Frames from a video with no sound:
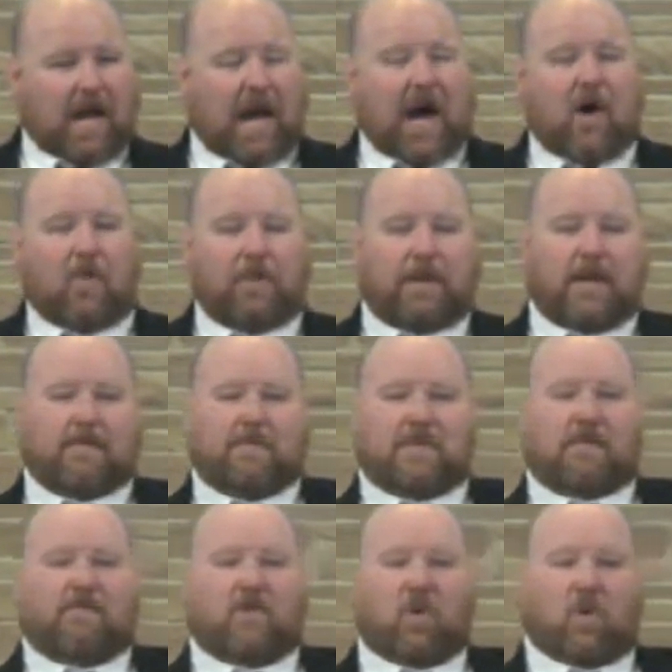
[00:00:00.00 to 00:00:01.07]
I opened up
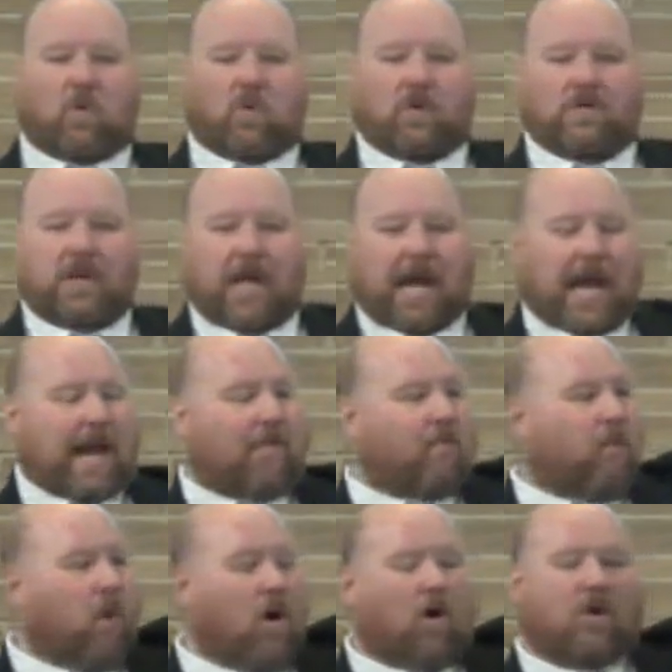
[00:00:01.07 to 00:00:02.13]
some doors
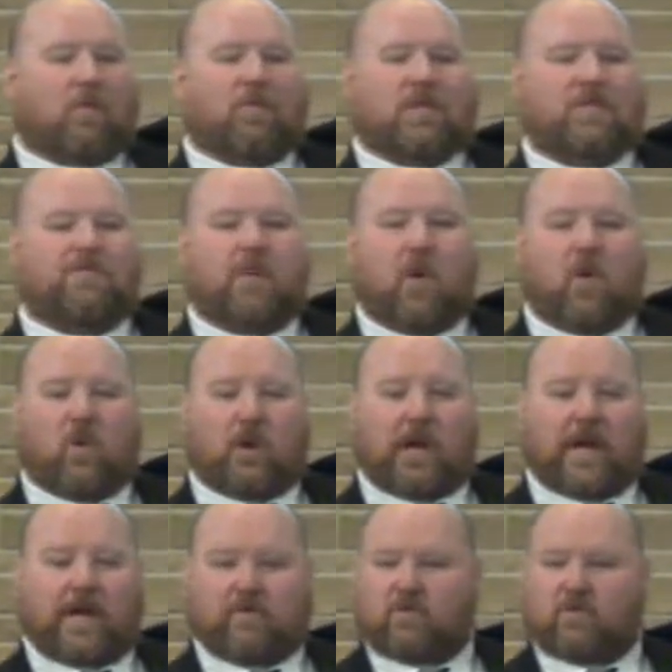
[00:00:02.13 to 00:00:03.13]
and water was pouring in.